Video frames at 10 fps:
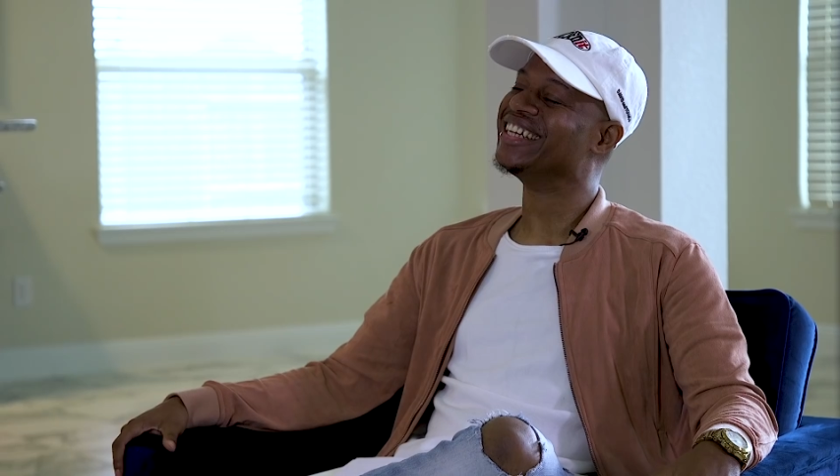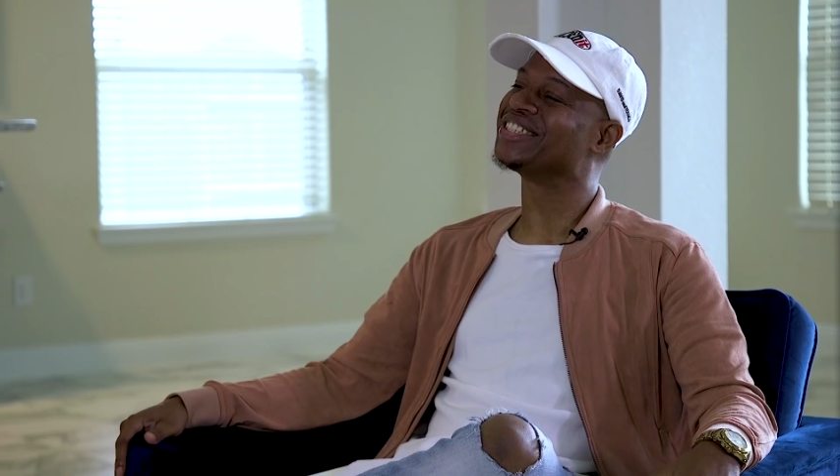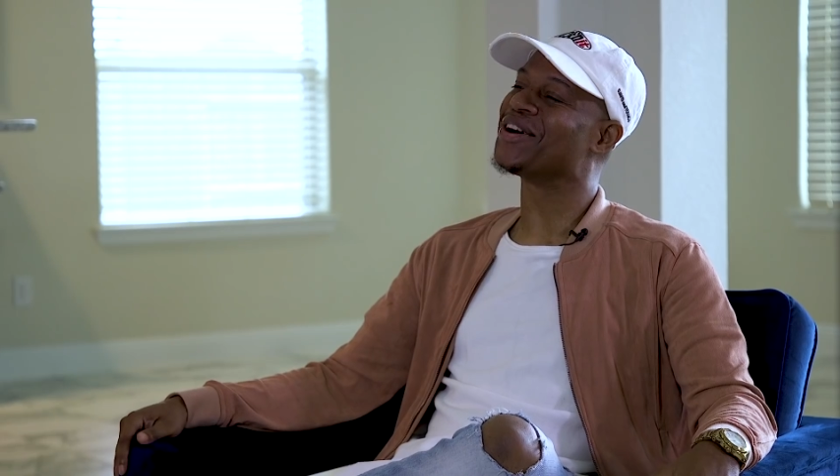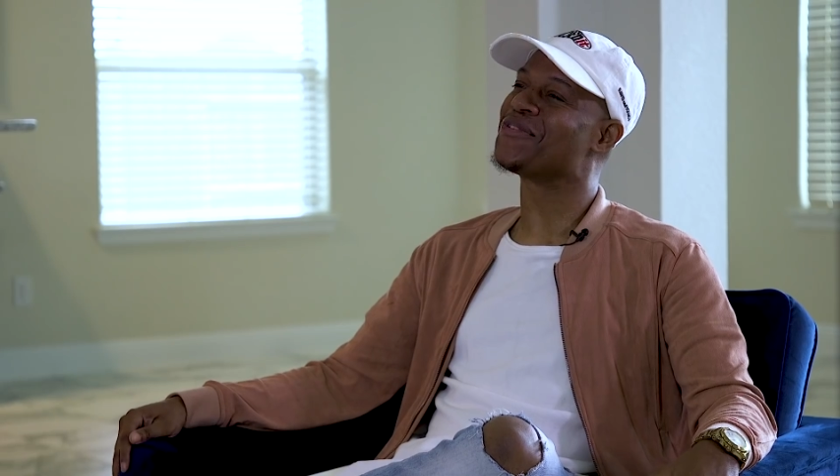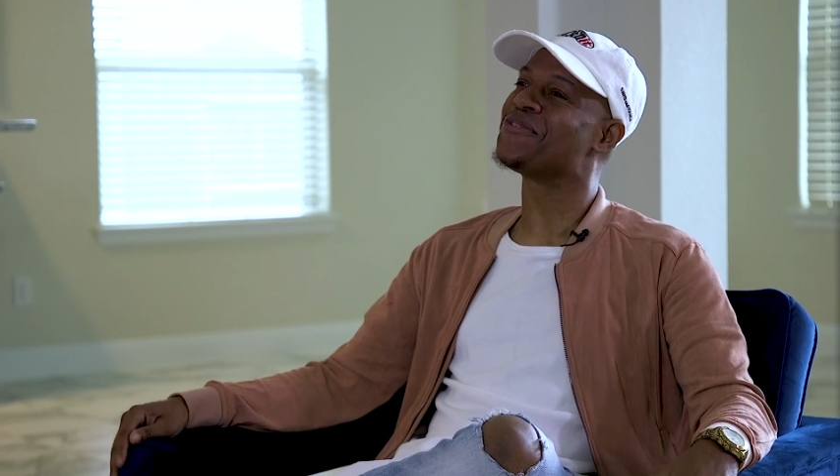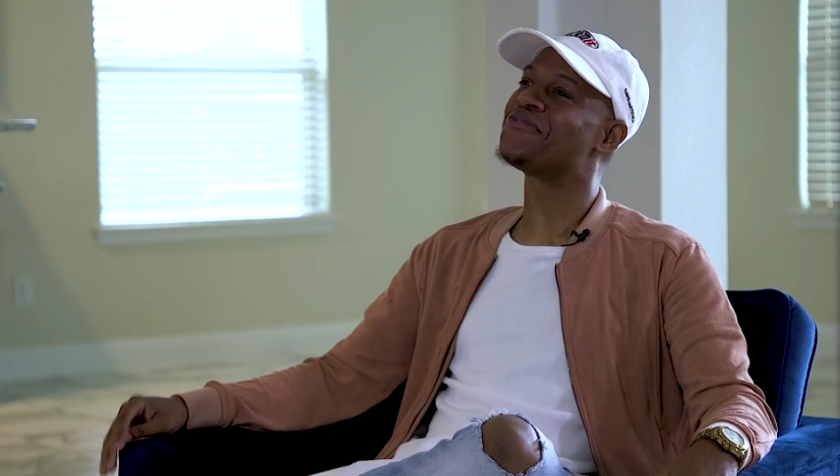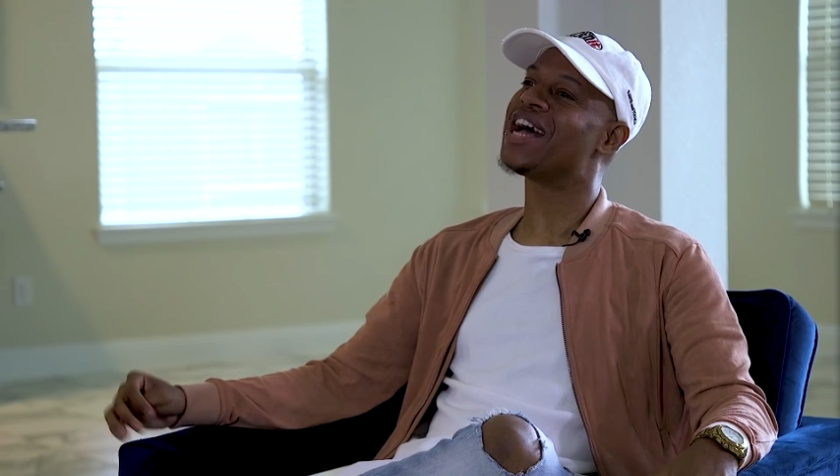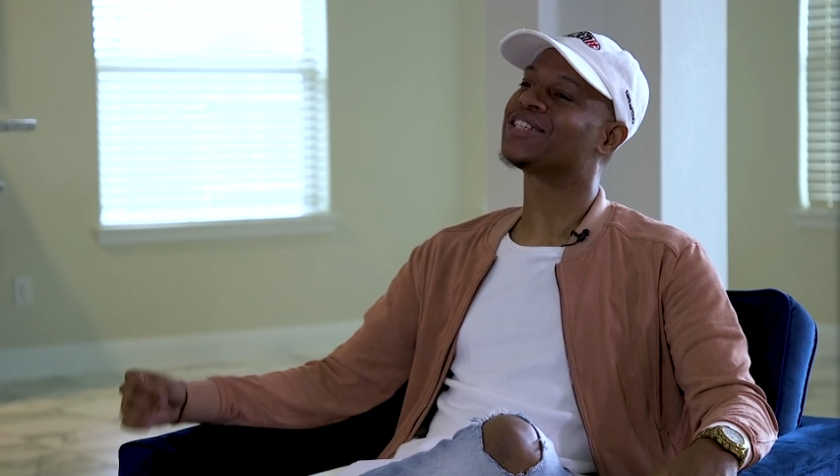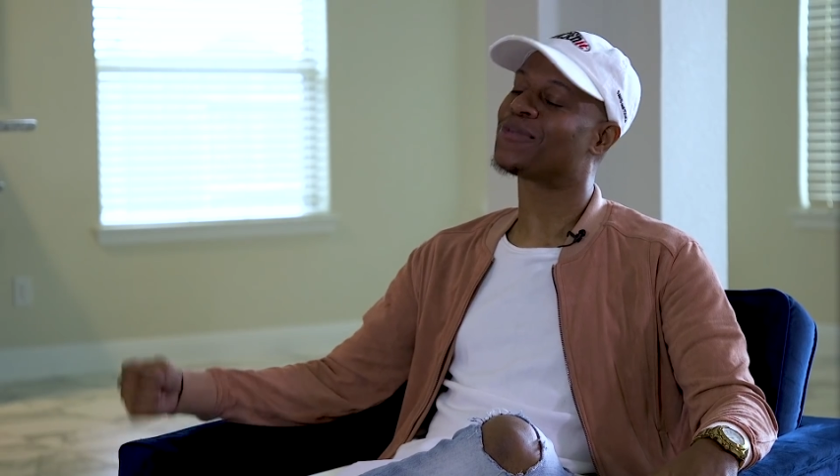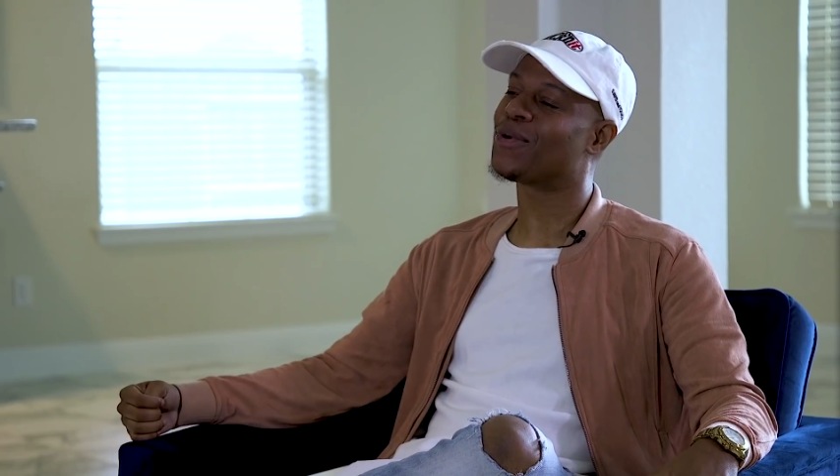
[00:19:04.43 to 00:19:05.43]
So if we
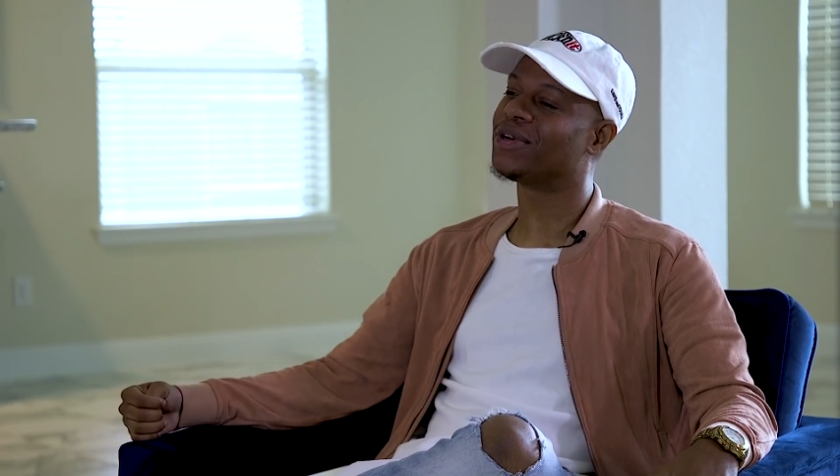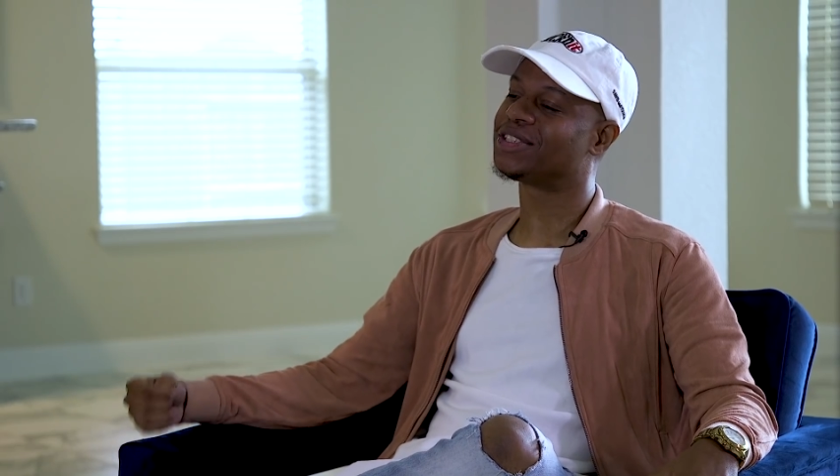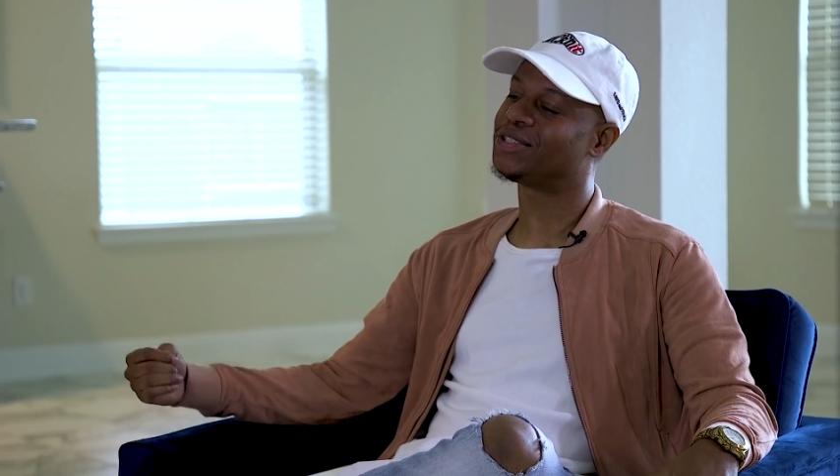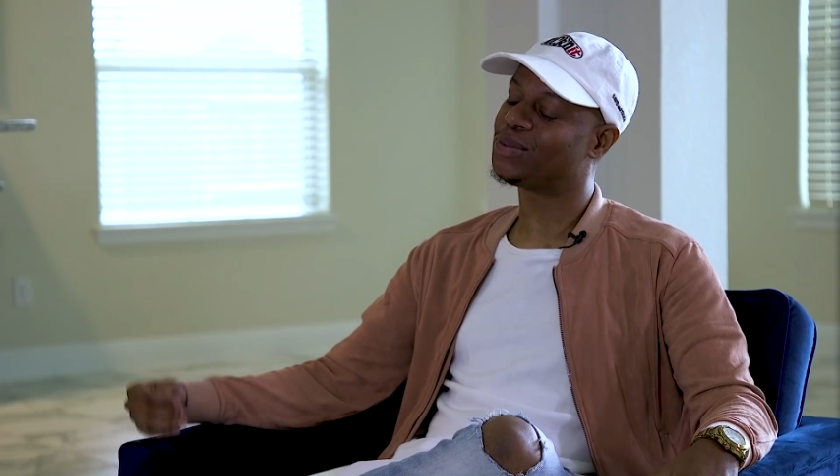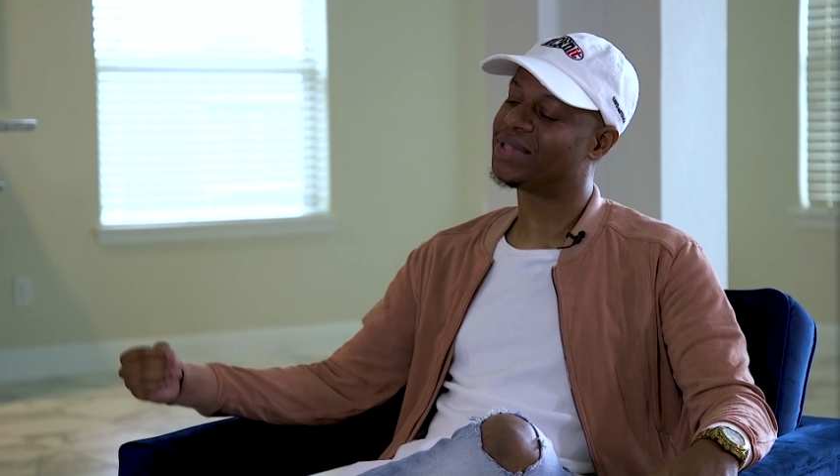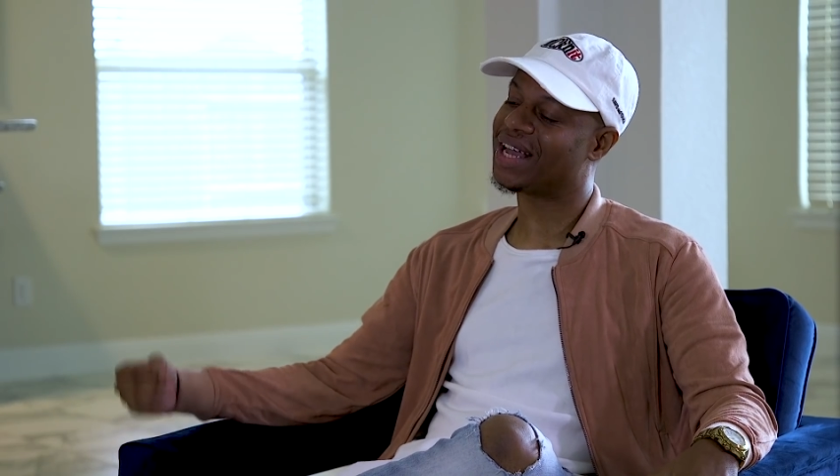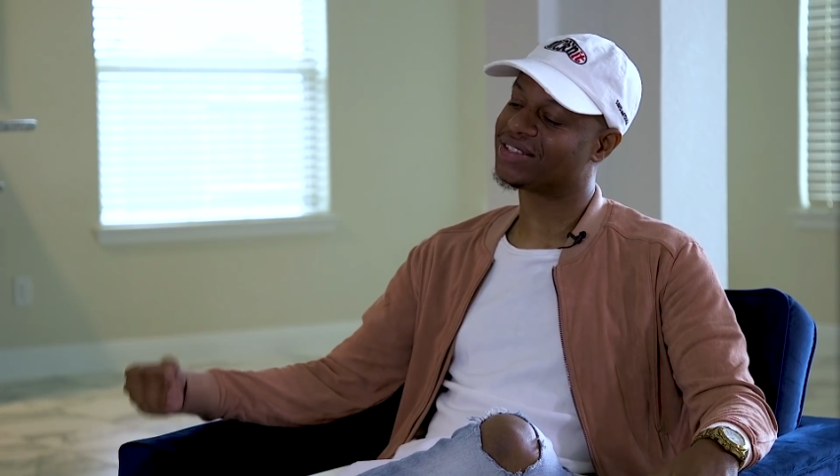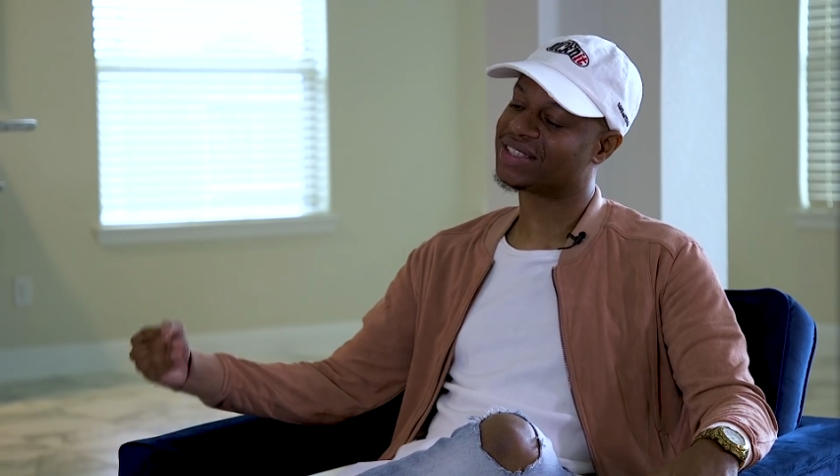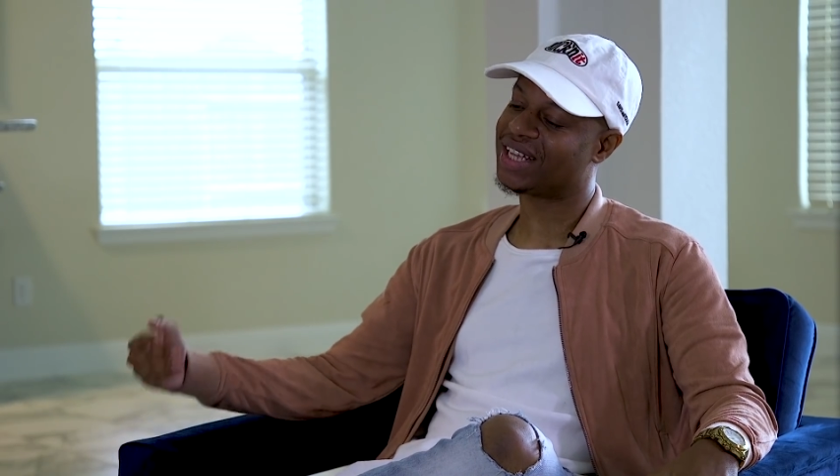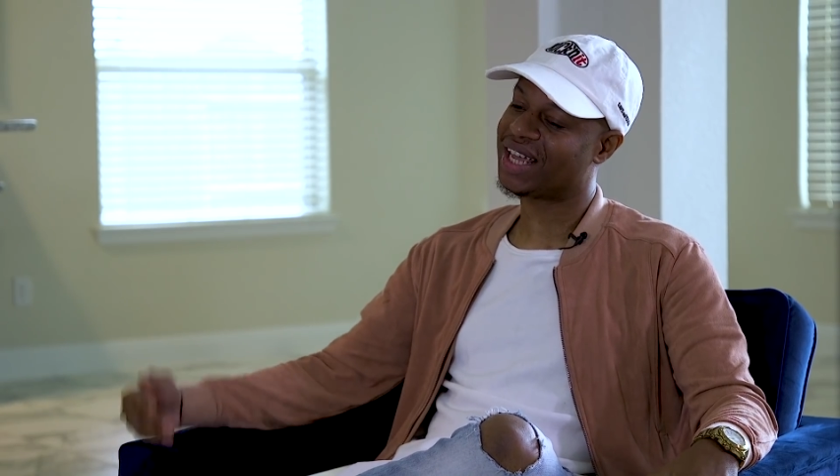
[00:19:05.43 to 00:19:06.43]
fast forward to
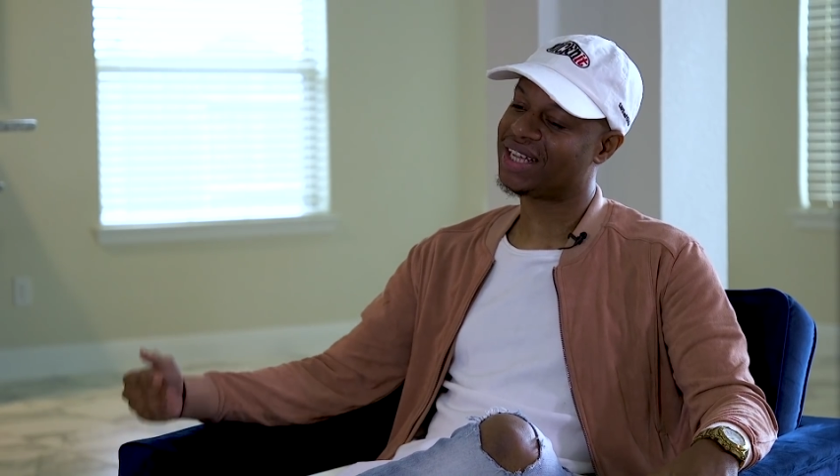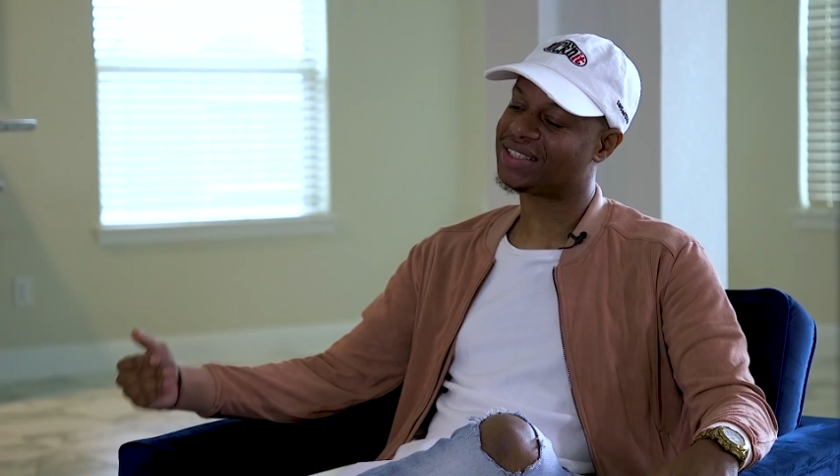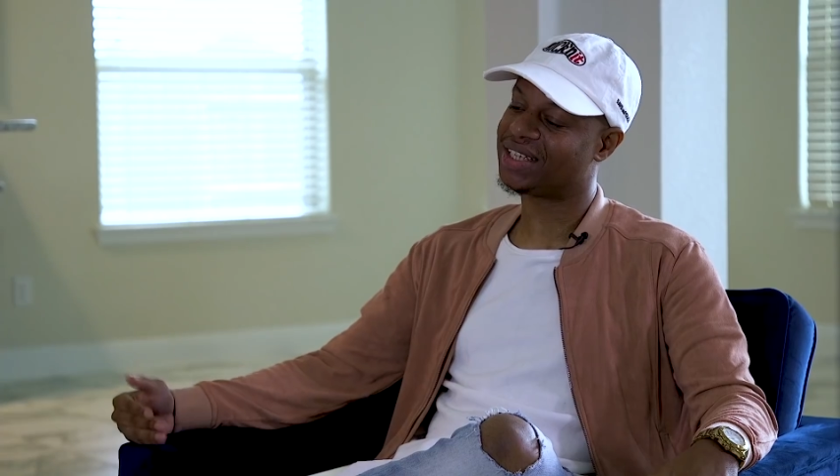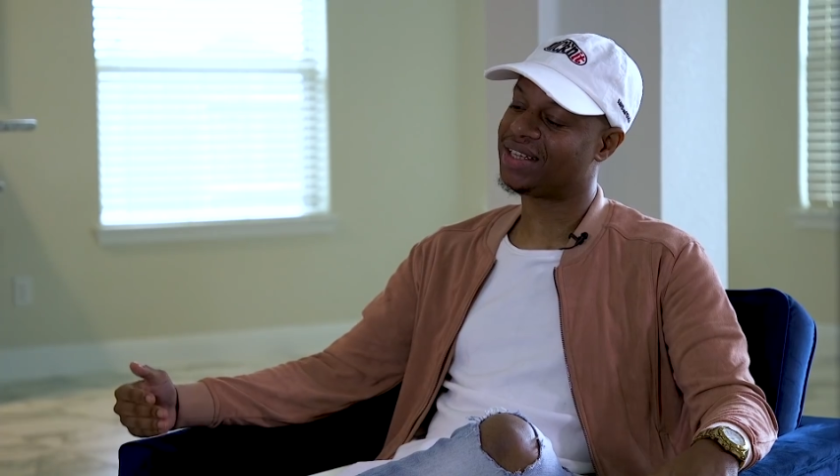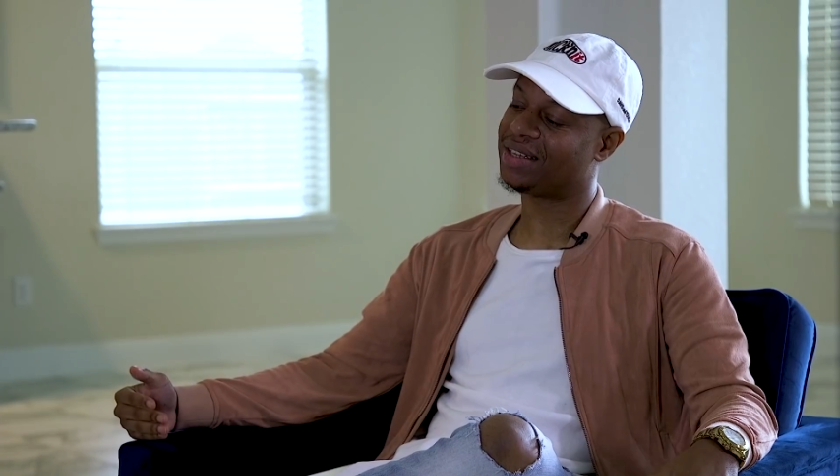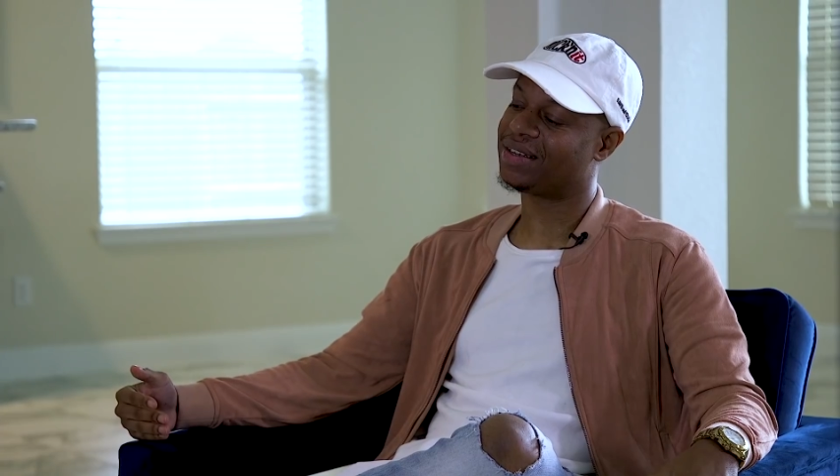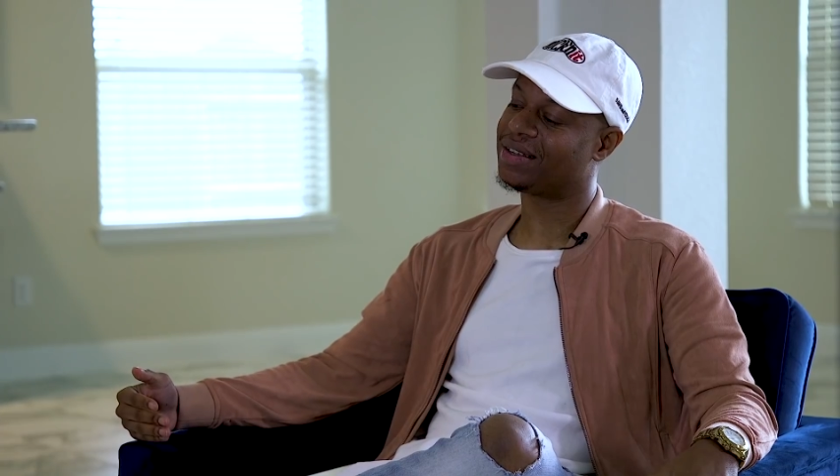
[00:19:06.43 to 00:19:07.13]
2018,